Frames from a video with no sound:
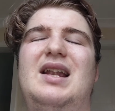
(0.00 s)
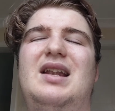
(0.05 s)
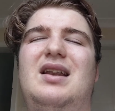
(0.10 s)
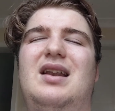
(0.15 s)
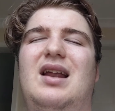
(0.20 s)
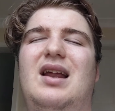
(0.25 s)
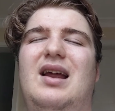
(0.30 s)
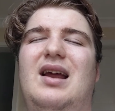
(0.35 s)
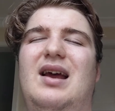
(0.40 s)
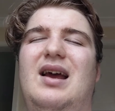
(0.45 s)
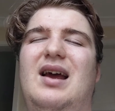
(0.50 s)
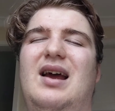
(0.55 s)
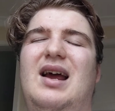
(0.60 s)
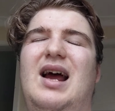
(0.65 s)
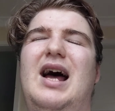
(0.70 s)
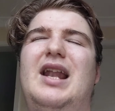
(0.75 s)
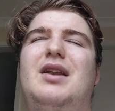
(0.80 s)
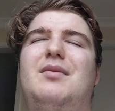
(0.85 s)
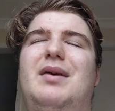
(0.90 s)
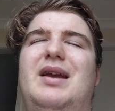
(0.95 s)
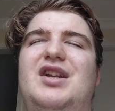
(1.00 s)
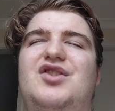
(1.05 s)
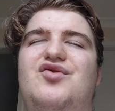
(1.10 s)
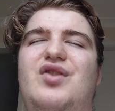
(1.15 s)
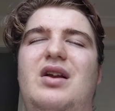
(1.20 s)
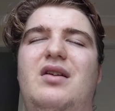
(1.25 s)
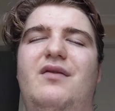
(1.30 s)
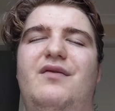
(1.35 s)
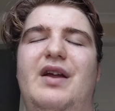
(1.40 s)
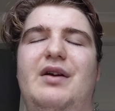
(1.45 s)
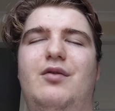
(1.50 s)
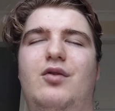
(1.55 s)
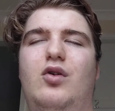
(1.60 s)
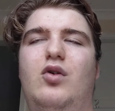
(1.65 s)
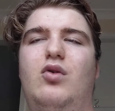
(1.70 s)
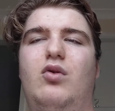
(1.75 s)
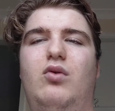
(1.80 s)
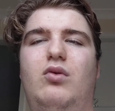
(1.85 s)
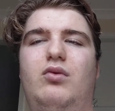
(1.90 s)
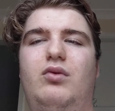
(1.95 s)
and Dimitri. They were
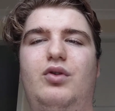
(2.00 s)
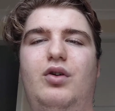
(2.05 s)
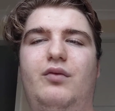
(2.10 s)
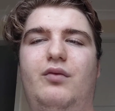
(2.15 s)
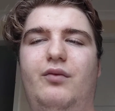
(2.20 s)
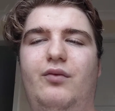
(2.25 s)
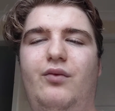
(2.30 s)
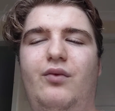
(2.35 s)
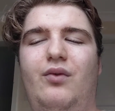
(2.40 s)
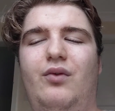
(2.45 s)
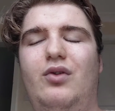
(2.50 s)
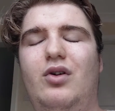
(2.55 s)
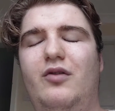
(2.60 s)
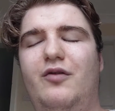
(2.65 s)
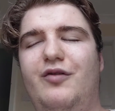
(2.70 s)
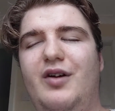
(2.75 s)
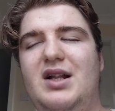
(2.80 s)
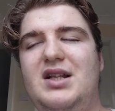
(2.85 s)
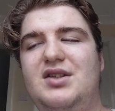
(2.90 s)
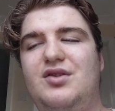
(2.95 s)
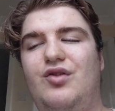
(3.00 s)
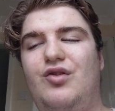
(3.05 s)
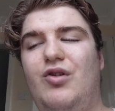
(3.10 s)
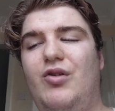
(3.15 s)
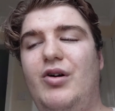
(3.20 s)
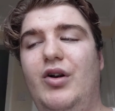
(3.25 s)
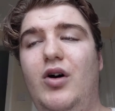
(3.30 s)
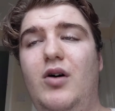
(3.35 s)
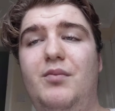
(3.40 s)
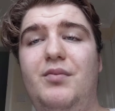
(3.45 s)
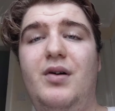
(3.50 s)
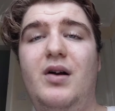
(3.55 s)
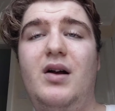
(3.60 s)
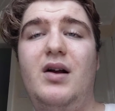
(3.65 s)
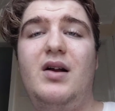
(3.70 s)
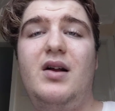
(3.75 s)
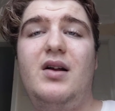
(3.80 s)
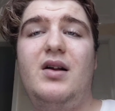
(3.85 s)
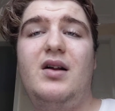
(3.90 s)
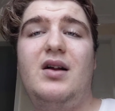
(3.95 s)
all good friends growing up.
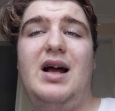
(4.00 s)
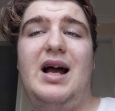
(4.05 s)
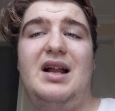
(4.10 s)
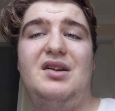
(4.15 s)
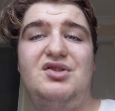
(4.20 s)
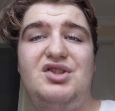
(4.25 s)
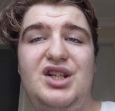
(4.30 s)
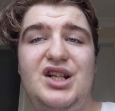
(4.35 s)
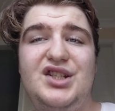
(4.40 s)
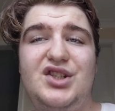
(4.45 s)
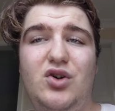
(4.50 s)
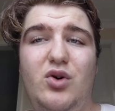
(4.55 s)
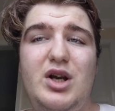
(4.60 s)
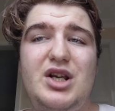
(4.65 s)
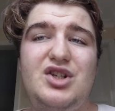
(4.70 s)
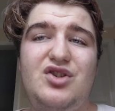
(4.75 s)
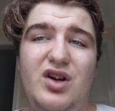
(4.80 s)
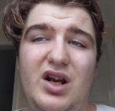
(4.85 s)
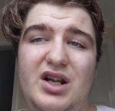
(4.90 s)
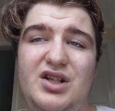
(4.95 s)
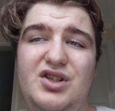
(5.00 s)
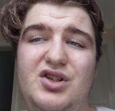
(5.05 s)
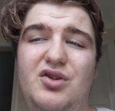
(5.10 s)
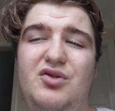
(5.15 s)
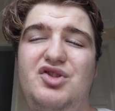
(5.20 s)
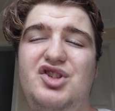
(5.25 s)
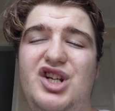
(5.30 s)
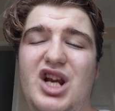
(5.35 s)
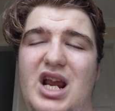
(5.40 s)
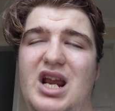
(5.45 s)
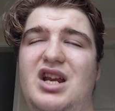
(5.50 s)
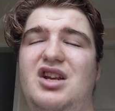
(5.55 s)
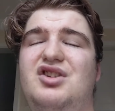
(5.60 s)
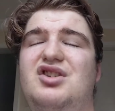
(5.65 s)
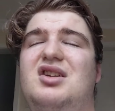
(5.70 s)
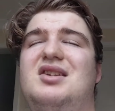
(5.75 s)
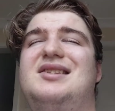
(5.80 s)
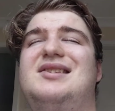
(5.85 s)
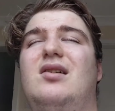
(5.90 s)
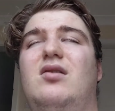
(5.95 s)
And she's always trying to
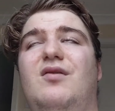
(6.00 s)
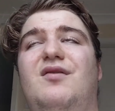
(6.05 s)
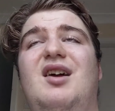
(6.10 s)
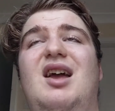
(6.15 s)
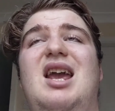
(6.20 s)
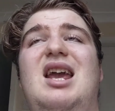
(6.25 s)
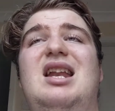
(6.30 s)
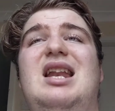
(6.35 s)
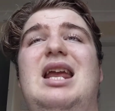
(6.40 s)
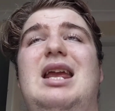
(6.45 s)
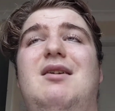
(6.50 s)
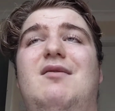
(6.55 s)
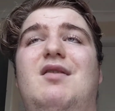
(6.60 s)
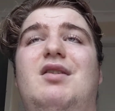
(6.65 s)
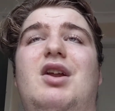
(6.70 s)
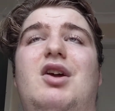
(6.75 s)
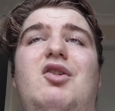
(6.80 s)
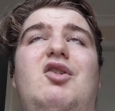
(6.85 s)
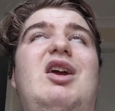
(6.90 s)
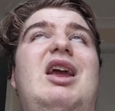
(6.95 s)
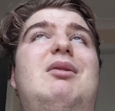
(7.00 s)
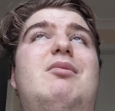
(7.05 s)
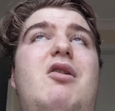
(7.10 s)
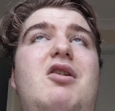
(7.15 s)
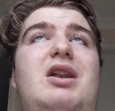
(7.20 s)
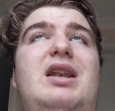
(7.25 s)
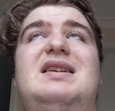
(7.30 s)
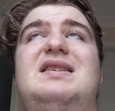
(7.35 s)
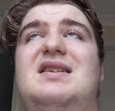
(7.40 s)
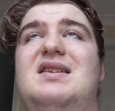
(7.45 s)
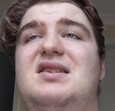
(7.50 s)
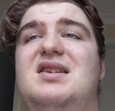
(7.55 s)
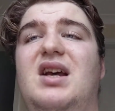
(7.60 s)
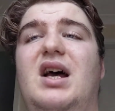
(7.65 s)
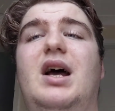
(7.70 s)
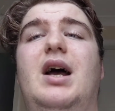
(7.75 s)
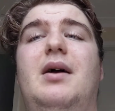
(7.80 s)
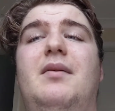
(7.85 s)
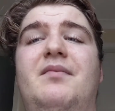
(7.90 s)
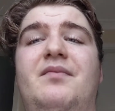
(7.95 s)
change Sylvain even though he won't listen to
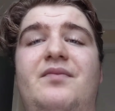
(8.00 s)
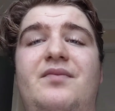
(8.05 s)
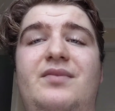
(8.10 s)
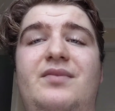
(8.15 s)
her.